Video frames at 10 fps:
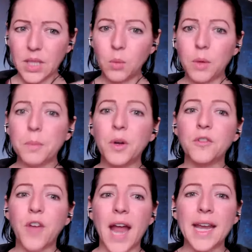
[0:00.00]
we're
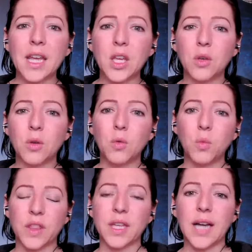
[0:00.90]
providing you
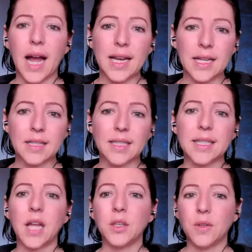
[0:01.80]
with the guidance
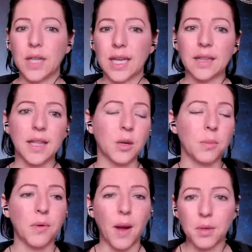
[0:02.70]
that you need that you're
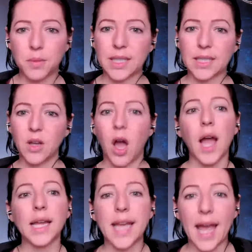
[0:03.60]
probably
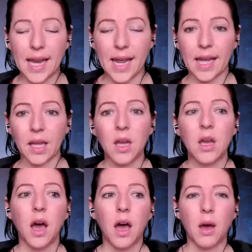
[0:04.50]
not getting,
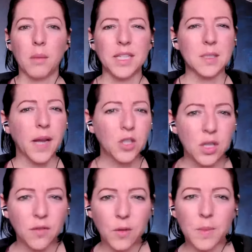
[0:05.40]
um,
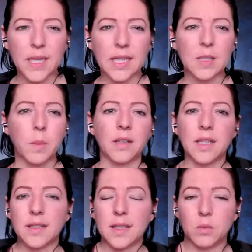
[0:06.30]
especially if you've been
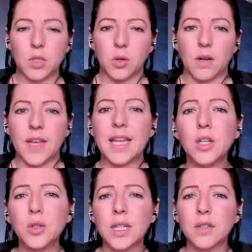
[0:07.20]
expecting some sort of
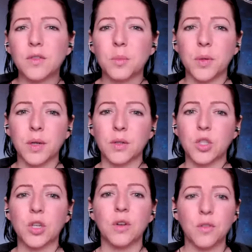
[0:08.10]
integrative
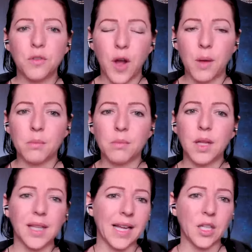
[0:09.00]
approach from
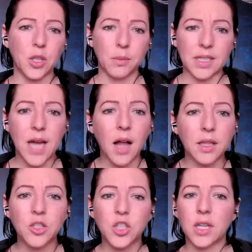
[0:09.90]
like a
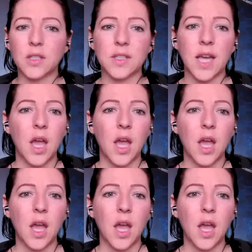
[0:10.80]
dermatologist